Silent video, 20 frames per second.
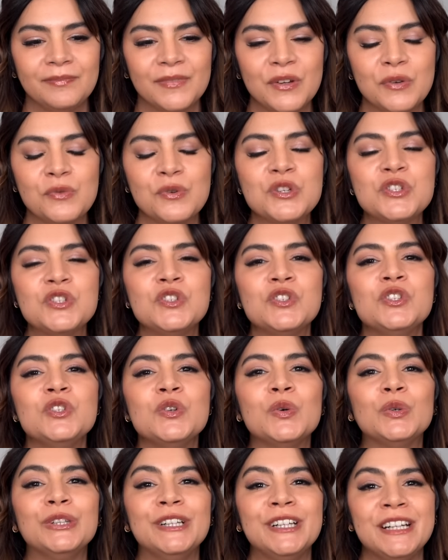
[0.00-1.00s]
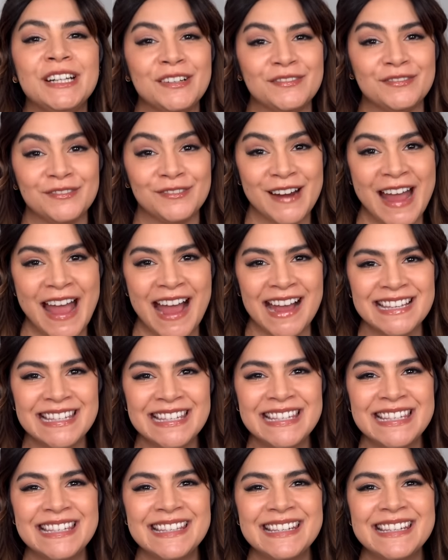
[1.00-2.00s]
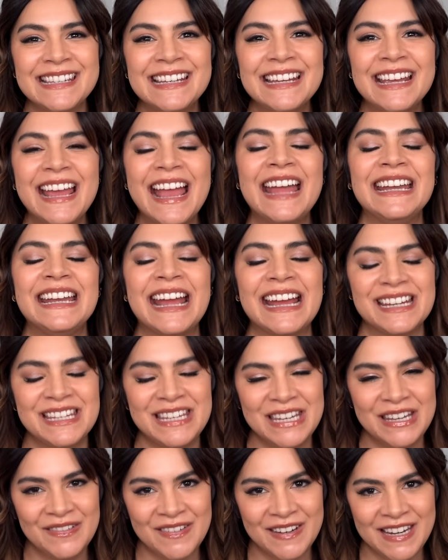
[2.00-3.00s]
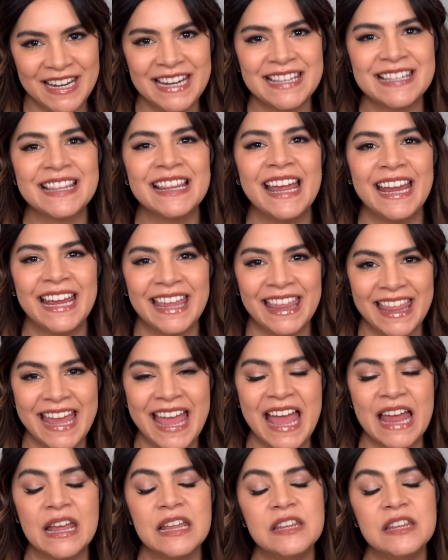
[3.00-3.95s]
restorative rest and activities like that.